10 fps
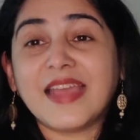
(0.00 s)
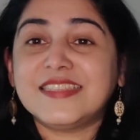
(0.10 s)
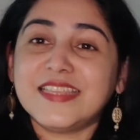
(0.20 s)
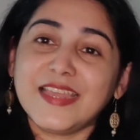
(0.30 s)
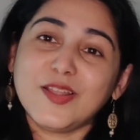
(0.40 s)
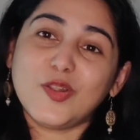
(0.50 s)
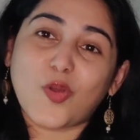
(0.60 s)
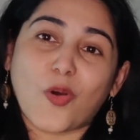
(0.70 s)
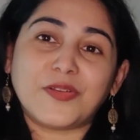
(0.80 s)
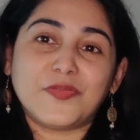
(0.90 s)
I'd say in a
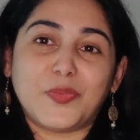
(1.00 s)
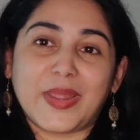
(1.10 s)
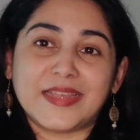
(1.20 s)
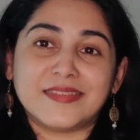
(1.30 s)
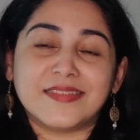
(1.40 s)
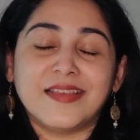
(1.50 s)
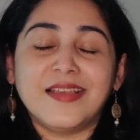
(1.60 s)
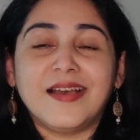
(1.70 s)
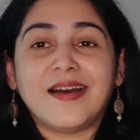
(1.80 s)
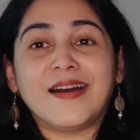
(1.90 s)
lot of ways,
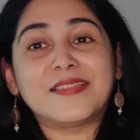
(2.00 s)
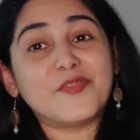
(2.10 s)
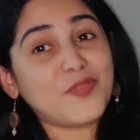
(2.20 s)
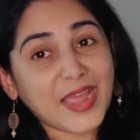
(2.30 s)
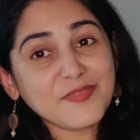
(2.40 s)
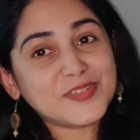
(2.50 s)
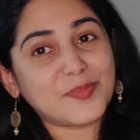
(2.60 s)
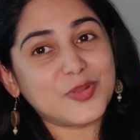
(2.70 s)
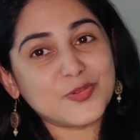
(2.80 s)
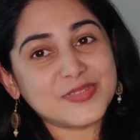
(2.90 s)
the 5
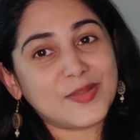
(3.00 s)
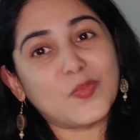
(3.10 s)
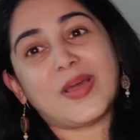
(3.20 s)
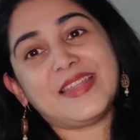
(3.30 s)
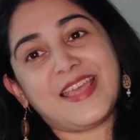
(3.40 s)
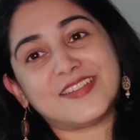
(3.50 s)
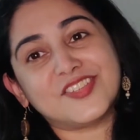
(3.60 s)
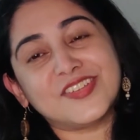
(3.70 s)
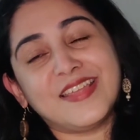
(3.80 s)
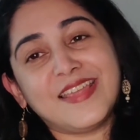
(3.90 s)
W's and 1
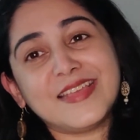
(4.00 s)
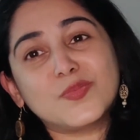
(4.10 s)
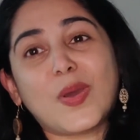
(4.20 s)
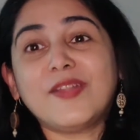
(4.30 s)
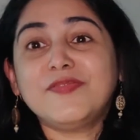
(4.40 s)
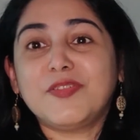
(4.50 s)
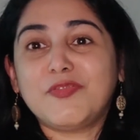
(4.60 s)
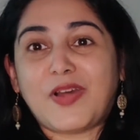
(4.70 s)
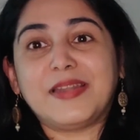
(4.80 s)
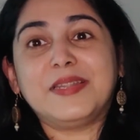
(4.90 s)
H is one of the
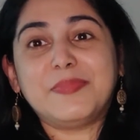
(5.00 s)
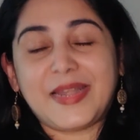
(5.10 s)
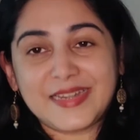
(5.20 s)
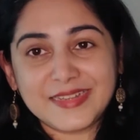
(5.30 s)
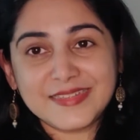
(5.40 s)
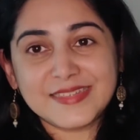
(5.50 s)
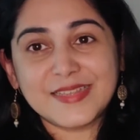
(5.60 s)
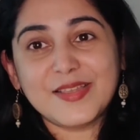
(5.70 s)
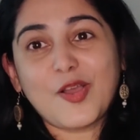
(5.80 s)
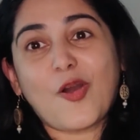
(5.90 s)

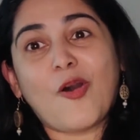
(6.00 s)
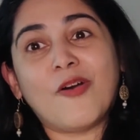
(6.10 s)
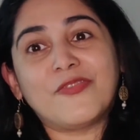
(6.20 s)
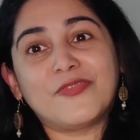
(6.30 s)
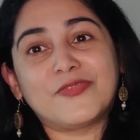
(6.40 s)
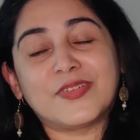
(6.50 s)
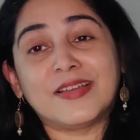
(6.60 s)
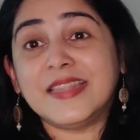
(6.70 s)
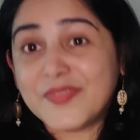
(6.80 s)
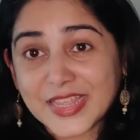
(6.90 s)
fundamentals of
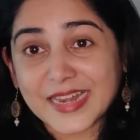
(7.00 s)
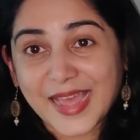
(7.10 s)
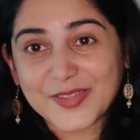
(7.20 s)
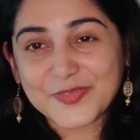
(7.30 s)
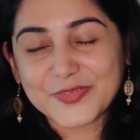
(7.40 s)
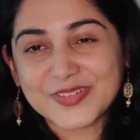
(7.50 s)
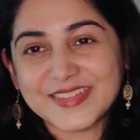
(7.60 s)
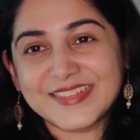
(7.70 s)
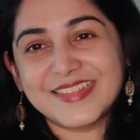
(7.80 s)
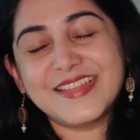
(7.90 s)
living life.
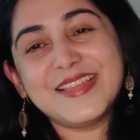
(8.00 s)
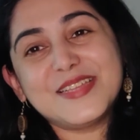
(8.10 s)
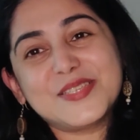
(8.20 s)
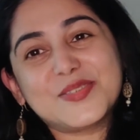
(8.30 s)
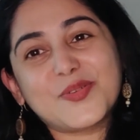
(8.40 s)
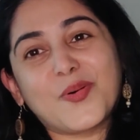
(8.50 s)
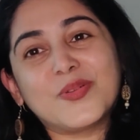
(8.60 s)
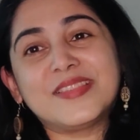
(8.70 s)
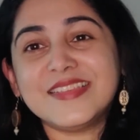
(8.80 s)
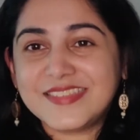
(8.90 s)

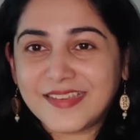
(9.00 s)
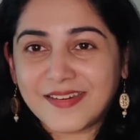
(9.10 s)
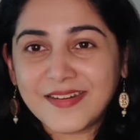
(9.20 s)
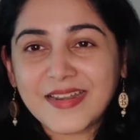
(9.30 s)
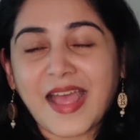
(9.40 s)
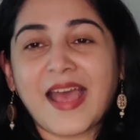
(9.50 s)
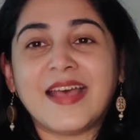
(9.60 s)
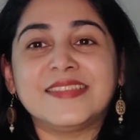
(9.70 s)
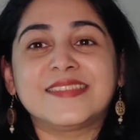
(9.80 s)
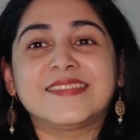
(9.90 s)
So this year,
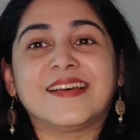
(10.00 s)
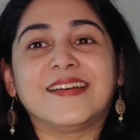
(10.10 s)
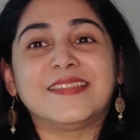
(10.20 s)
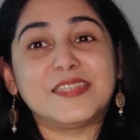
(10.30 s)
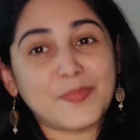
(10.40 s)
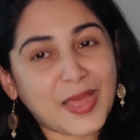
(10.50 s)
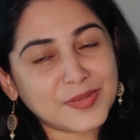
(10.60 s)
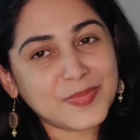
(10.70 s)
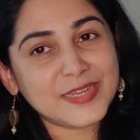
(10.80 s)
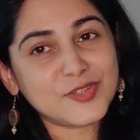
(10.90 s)
as the
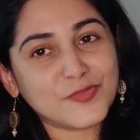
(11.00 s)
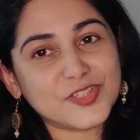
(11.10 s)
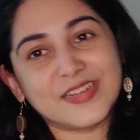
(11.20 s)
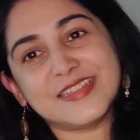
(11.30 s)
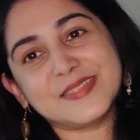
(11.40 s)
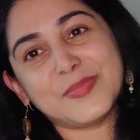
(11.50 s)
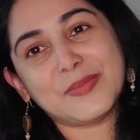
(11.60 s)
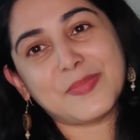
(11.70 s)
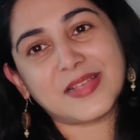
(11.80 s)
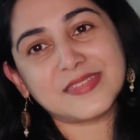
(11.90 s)
Department of Journalism
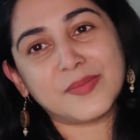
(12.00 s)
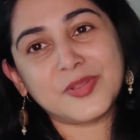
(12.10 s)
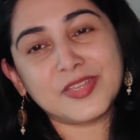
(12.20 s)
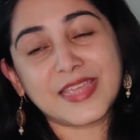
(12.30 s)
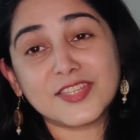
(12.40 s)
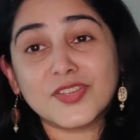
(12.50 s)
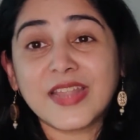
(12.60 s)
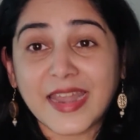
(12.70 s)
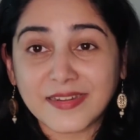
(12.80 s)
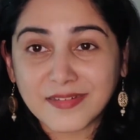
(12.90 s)
and Mass
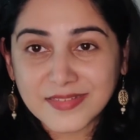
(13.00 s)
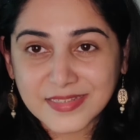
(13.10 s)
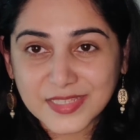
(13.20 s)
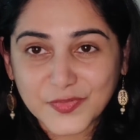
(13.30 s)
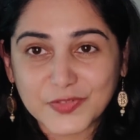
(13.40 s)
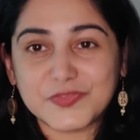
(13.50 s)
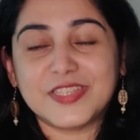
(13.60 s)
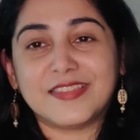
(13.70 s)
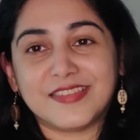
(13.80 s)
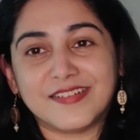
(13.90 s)
Communication enters its
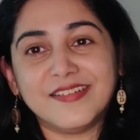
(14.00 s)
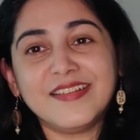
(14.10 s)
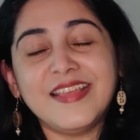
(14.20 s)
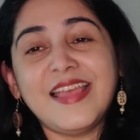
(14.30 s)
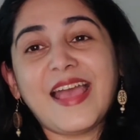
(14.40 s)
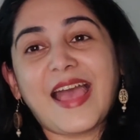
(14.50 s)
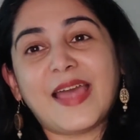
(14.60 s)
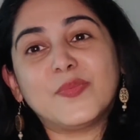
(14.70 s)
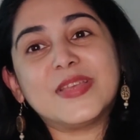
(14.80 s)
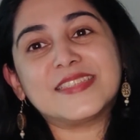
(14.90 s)
50th year
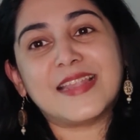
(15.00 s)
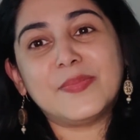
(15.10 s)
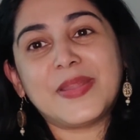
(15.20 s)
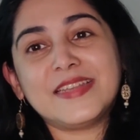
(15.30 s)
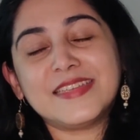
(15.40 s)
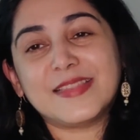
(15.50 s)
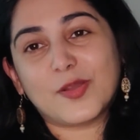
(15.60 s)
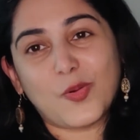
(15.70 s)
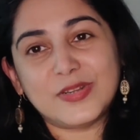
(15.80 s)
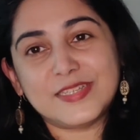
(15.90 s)
and we are celebrating the
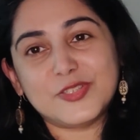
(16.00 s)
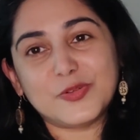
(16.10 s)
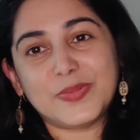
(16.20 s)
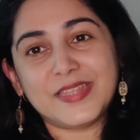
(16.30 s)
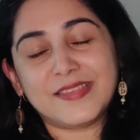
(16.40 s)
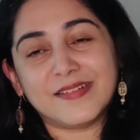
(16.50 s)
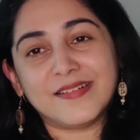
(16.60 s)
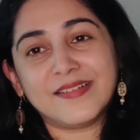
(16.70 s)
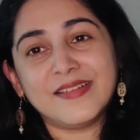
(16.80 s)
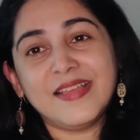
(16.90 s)
Golden Jubilee
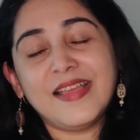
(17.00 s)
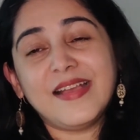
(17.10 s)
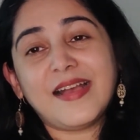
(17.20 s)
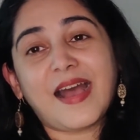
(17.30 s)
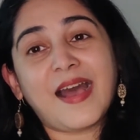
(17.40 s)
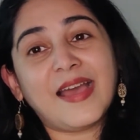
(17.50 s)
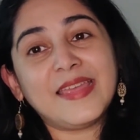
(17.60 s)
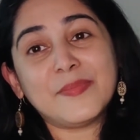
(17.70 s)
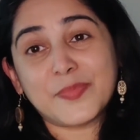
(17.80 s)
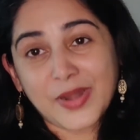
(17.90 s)
year, I
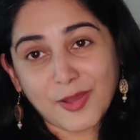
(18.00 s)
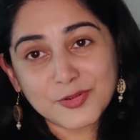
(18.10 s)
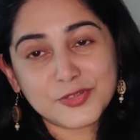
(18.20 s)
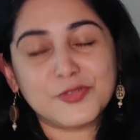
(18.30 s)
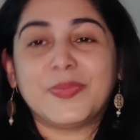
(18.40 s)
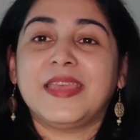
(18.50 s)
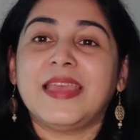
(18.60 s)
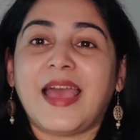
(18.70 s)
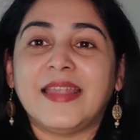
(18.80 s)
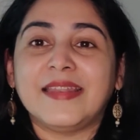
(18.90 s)
am proud to
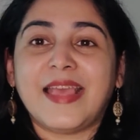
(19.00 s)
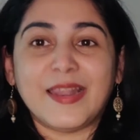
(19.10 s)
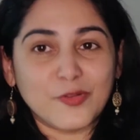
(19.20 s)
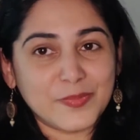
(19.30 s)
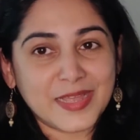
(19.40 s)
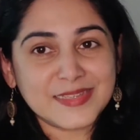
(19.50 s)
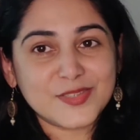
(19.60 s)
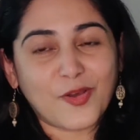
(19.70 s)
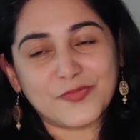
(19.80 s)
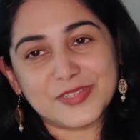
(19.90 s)
be an
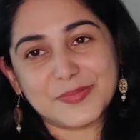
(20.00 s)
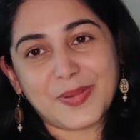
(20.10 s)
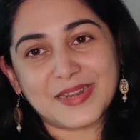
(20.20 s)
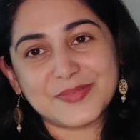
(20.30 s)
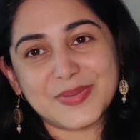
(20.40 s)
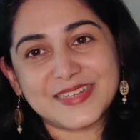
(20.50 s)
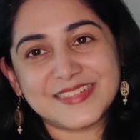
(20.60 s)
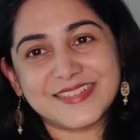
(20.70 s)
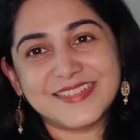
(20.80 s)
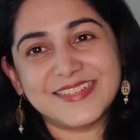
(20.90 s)
alumnus of the department.
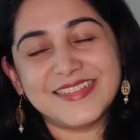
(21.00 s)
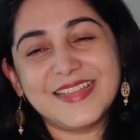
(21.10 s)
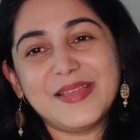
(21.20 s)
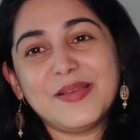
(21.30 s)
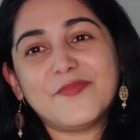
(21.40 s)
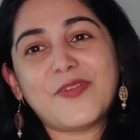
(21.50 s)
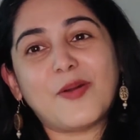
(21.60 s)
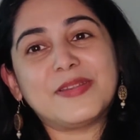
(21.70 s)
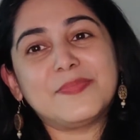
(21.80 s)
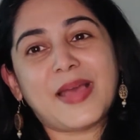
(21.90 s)

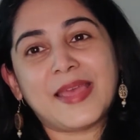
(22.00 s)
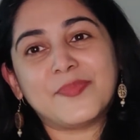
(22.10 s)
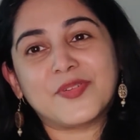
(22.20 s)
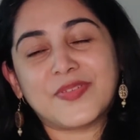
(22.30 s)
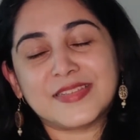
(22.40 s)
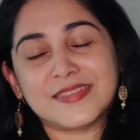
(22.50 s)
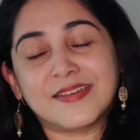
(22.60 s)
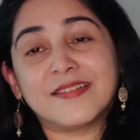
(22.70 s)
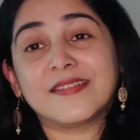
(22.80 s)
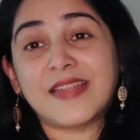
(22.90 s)
Founded by
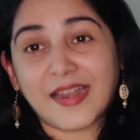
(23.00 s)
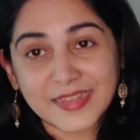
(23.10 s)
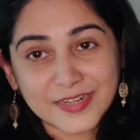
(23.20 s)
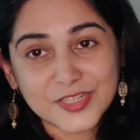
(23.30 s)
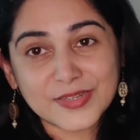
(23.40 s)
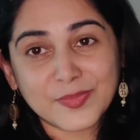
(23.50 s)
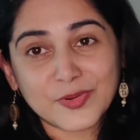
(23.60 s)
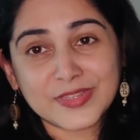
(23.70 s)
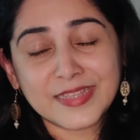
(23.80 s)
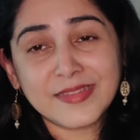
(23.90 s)
Professor Nadi
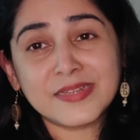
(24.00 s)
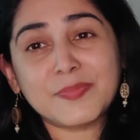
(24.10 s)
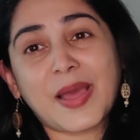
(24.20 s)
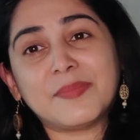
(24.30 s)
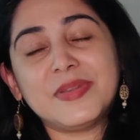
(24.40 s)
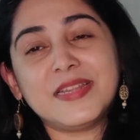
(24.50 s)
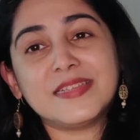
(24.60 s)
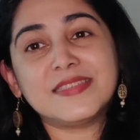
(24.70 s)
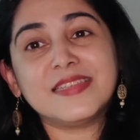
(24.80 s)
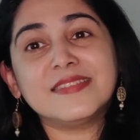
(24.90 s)
Krishnamurthy, the department
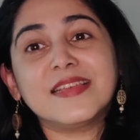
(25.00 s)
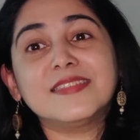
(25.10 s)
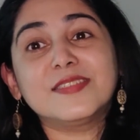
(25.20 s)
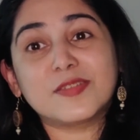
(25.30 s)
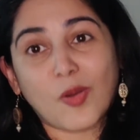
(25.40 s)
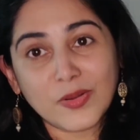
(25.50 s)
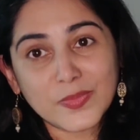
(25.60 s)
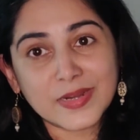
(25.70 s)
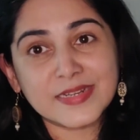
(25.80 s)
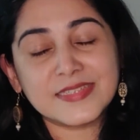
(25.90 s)
has seen such
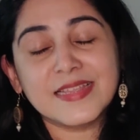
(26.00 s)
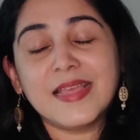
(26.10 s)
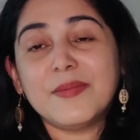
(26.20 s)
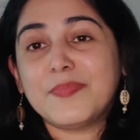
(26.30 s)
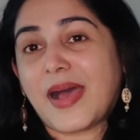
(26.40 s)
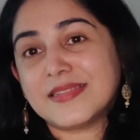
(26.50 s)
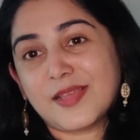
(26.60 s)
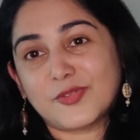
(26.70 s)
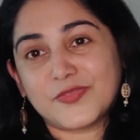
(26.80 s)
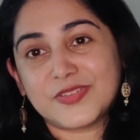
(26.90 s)
stalwarts
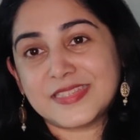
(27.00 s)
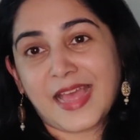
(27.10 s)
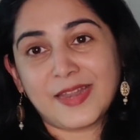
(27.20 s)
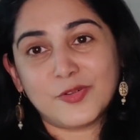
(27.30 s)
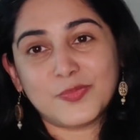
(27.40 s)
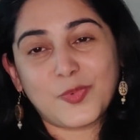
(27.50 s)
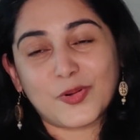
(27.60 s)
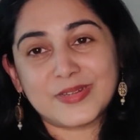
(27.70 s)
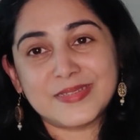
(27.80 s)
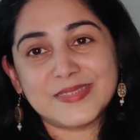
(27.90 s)
pass out of his hallowed
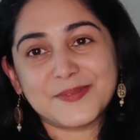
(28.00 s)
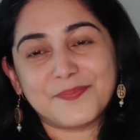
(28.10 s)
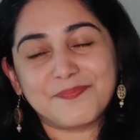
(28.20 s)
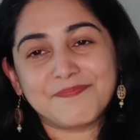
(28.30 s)
portals.